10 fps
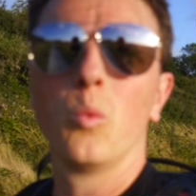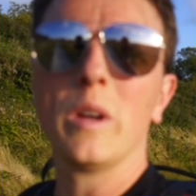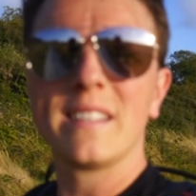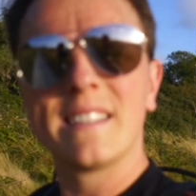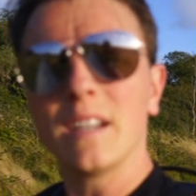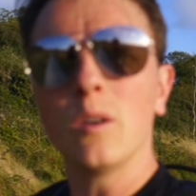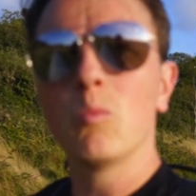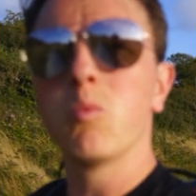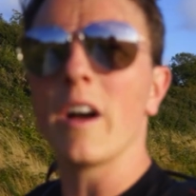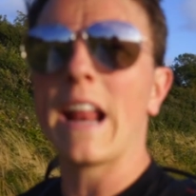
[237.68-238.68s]
We're still
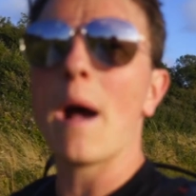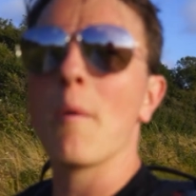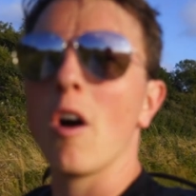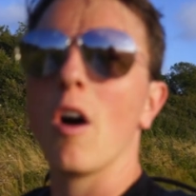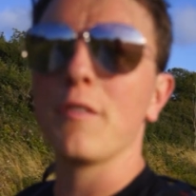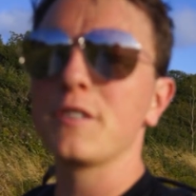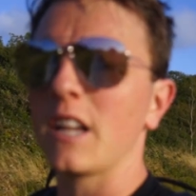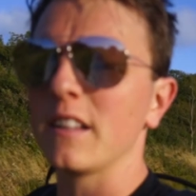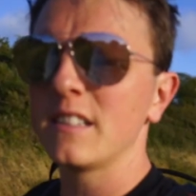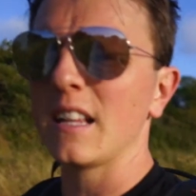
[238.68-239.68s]
one hour off
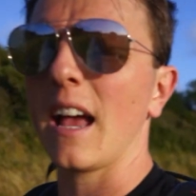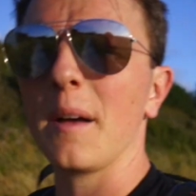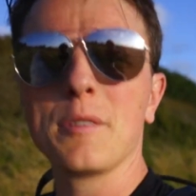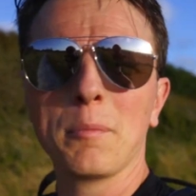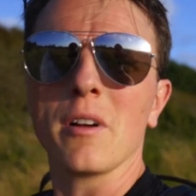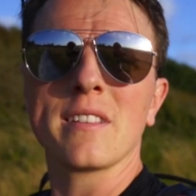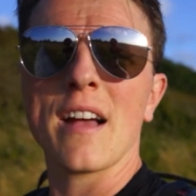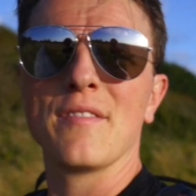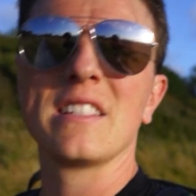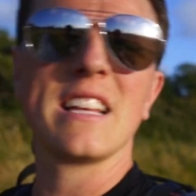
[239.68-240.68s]
sunset. I'm surprised I
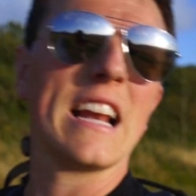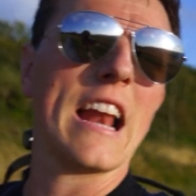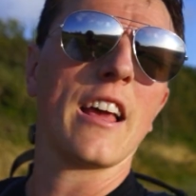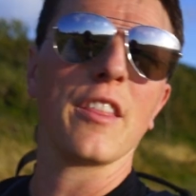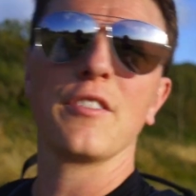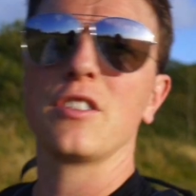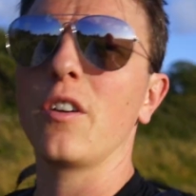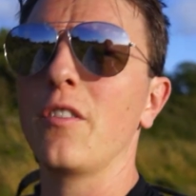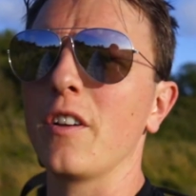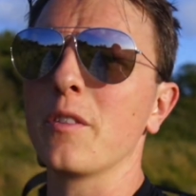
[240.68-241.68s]
haven't seen any other
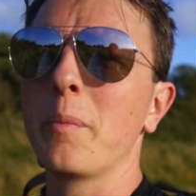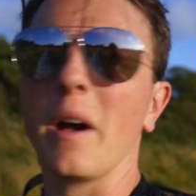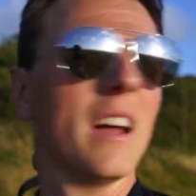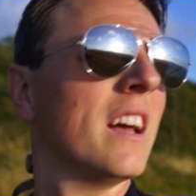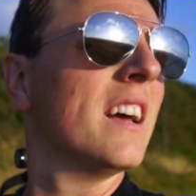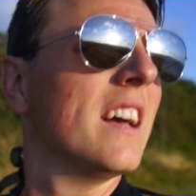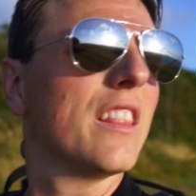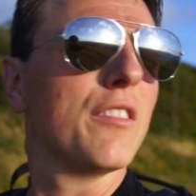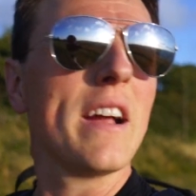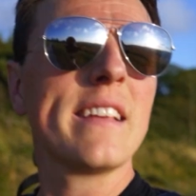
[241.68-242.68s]
photographers, but
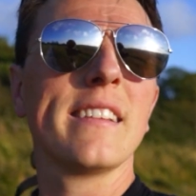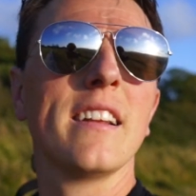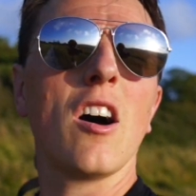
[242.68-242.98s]
the reason